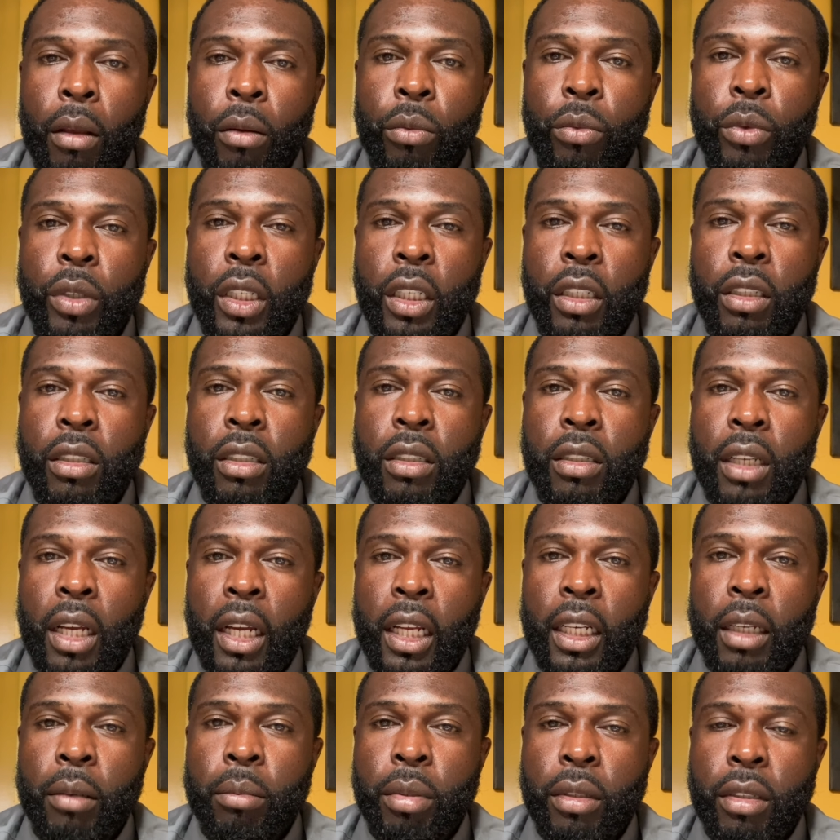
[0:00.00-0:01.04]
when they
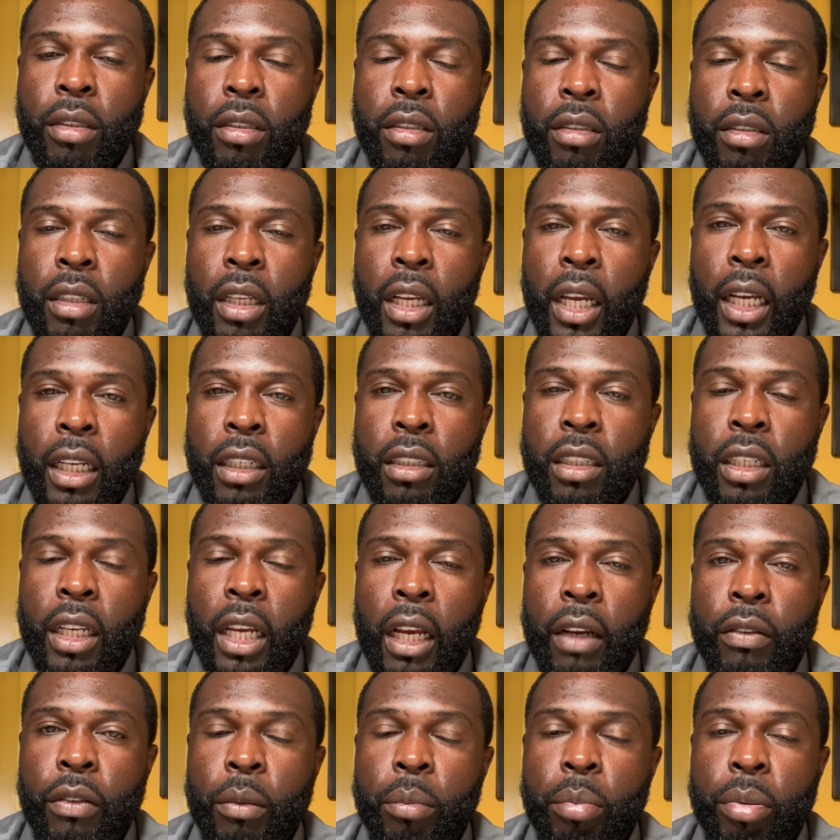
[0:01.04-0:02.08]
design their business, they actually
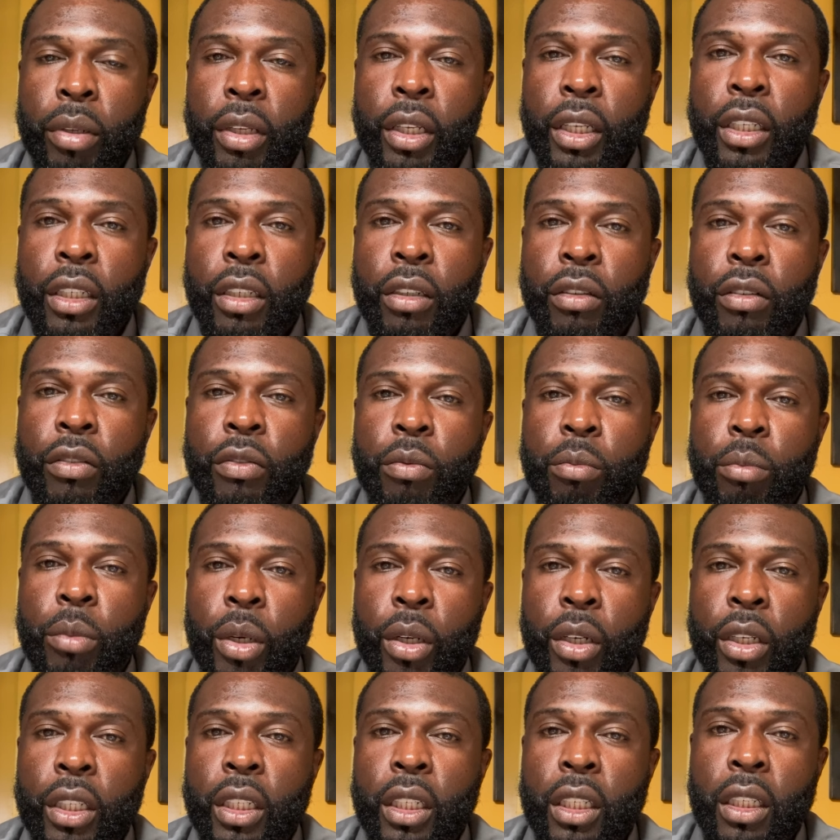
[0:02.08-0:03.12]
have a plan of
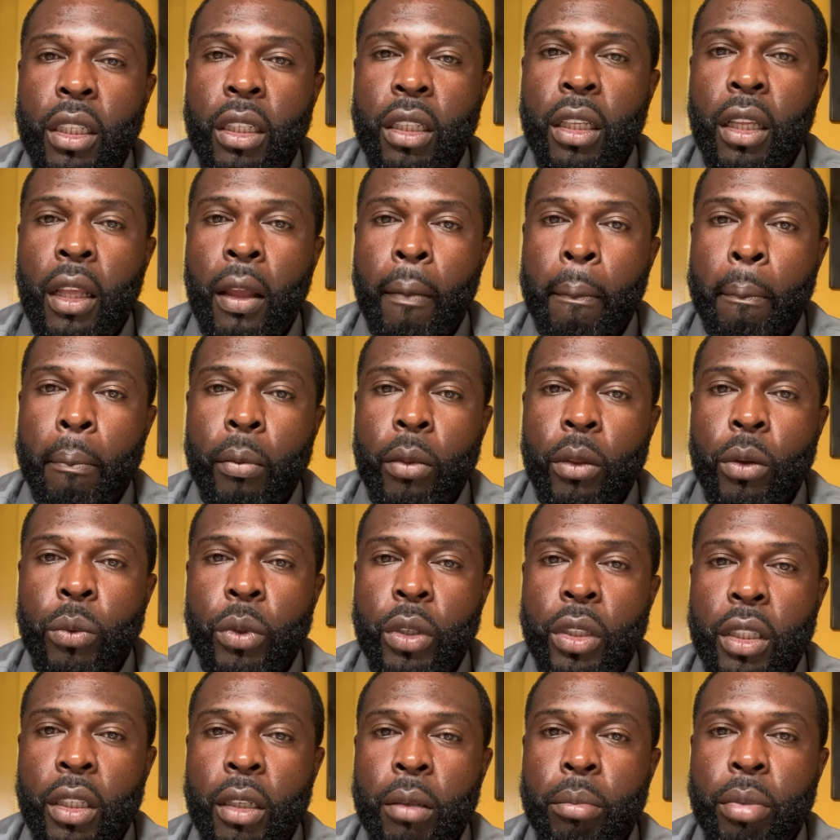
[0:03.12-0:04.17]
marketing
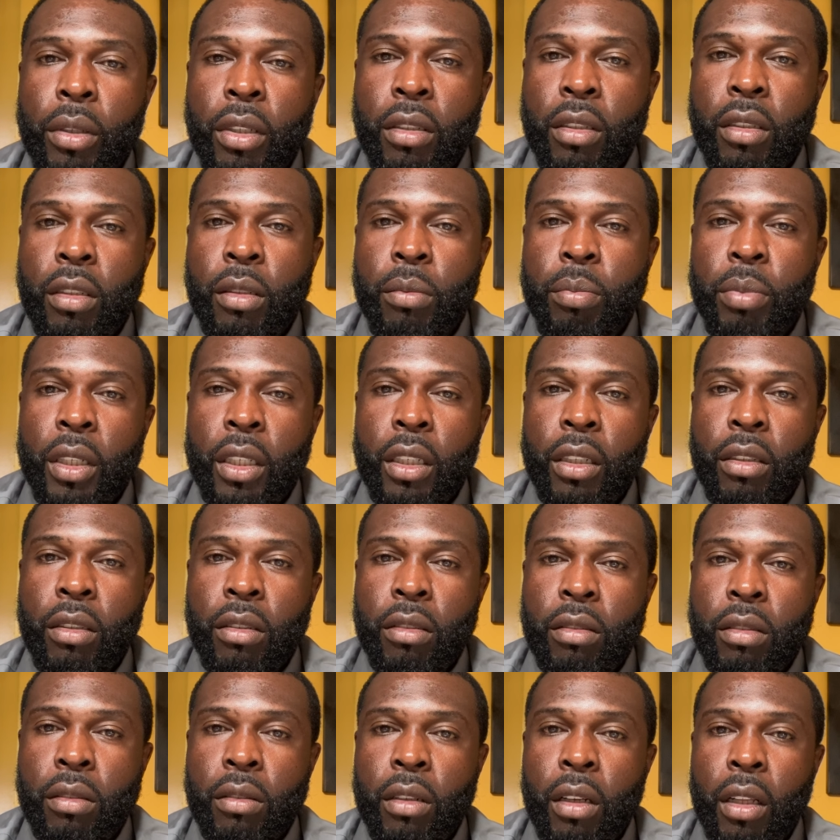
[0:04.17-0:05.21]
with their business,
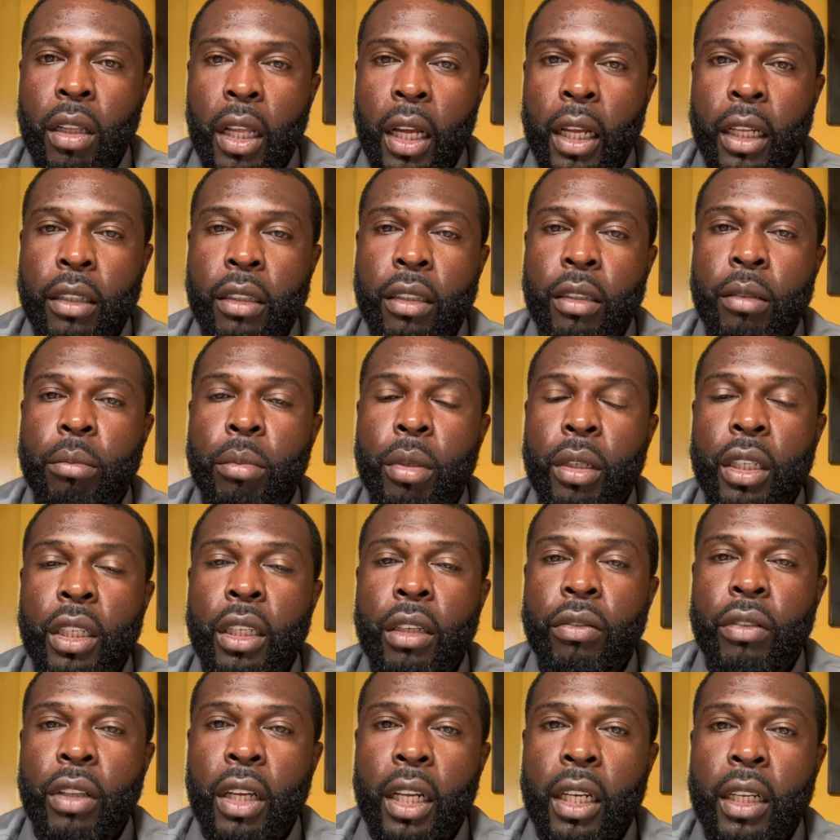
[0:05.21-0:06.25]
because a lot of them
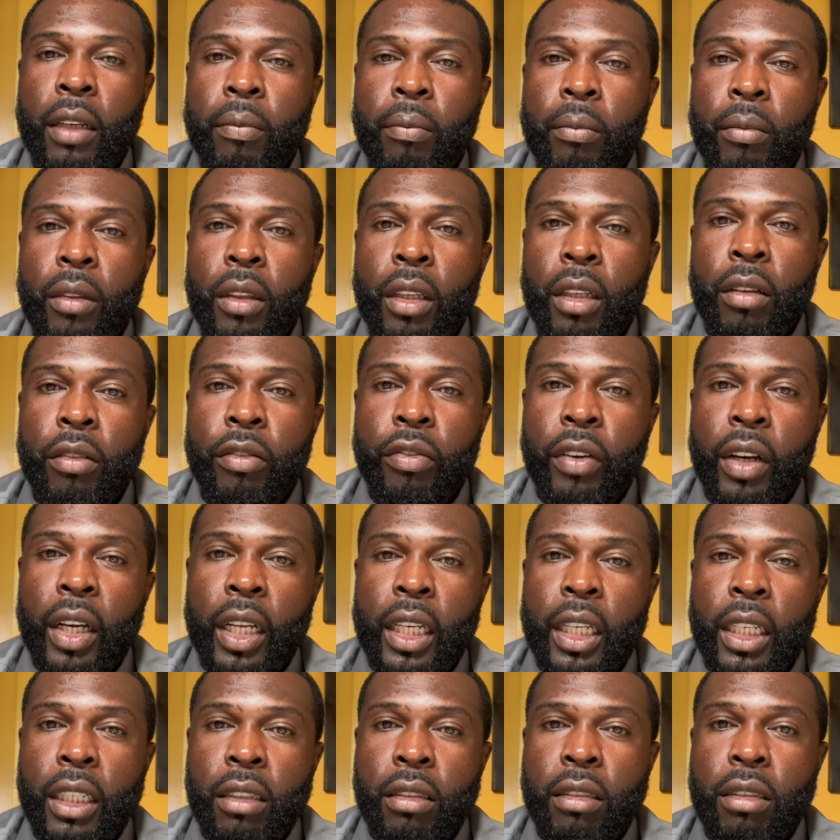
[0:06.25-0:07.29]
believe that
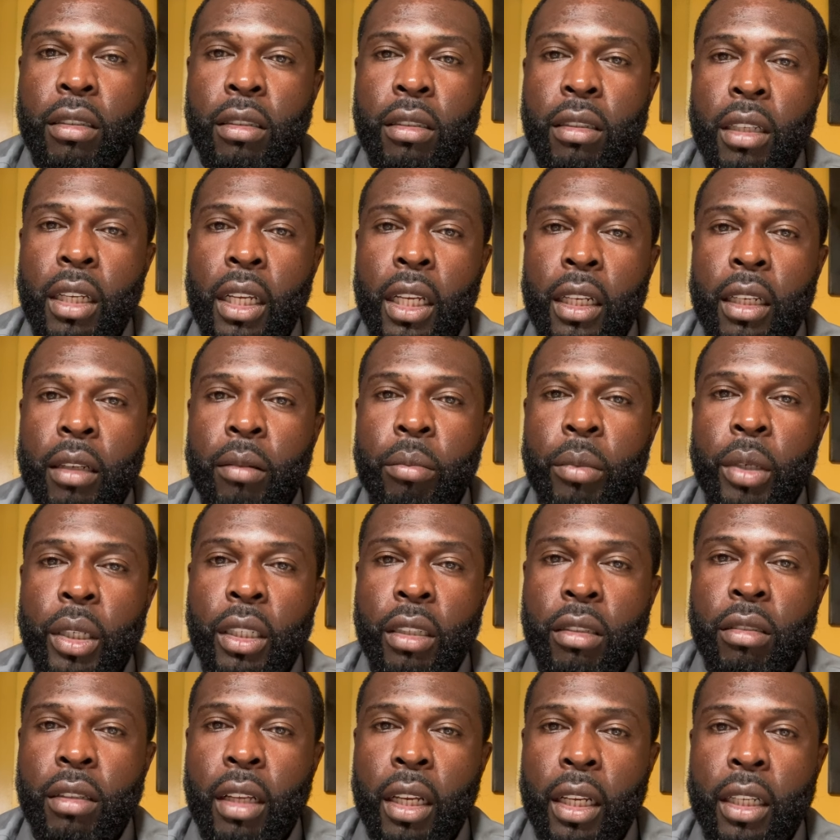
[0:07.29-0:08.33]
finances and the
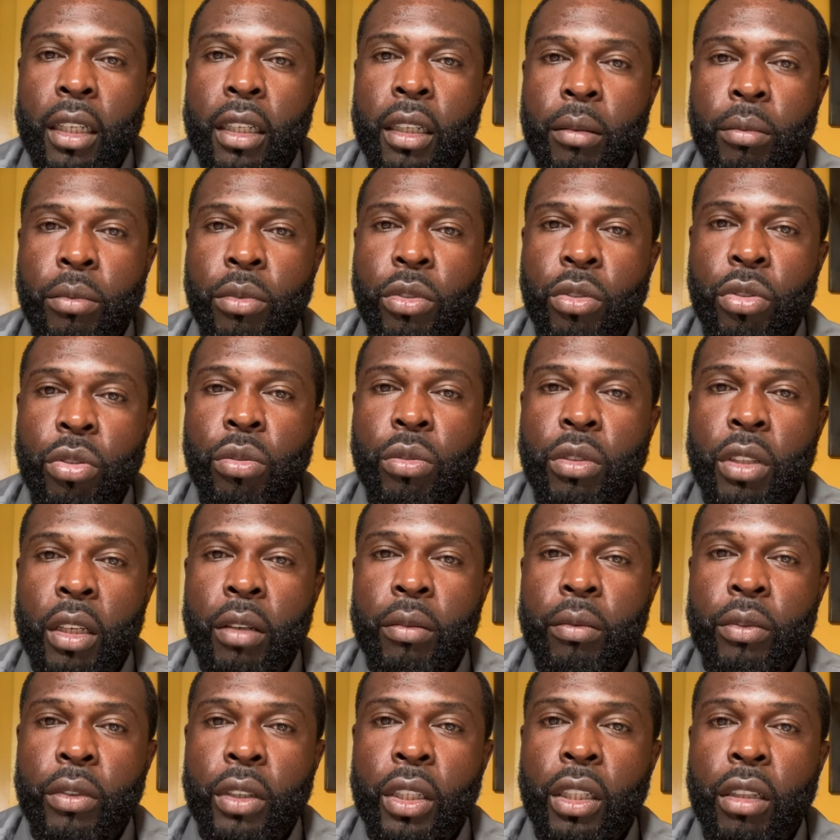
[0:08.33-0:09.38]
monies that come to
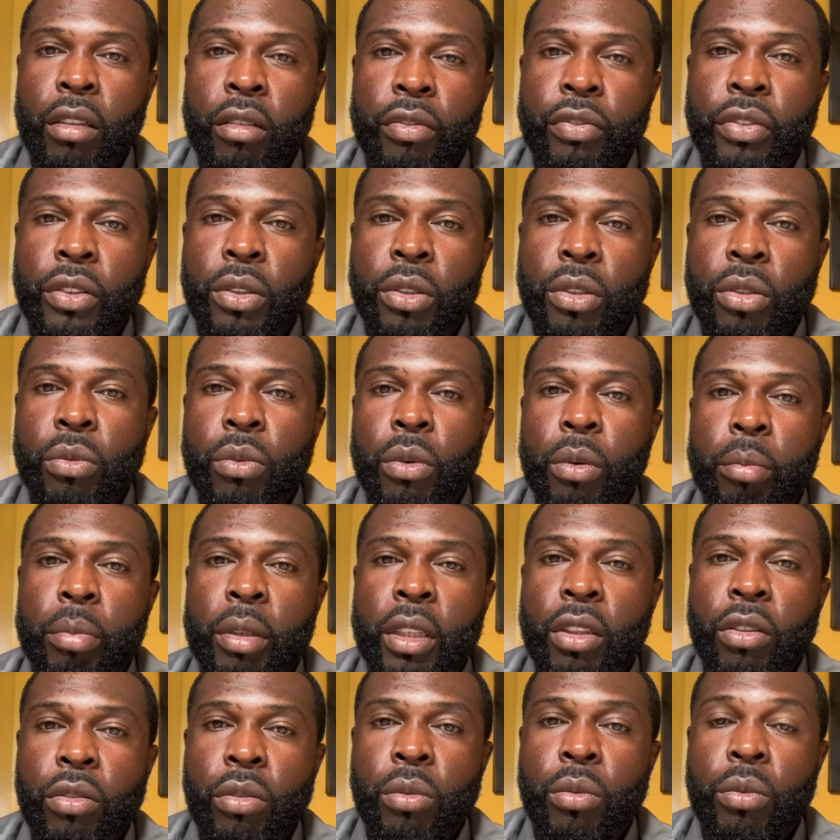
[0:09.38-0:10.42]
them in the future will
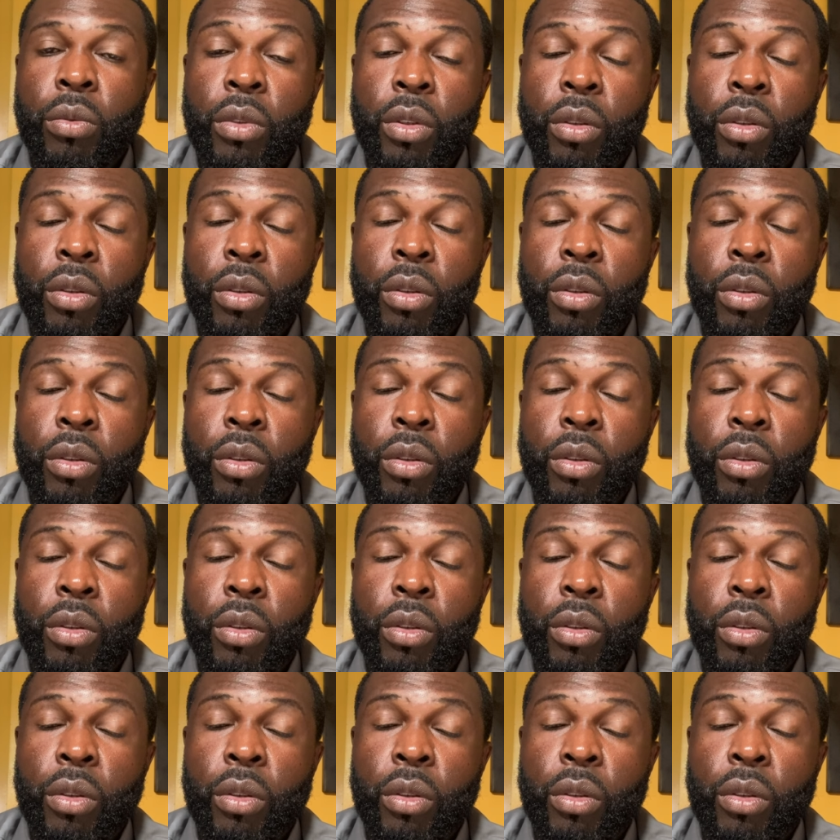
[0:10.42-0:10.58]
be through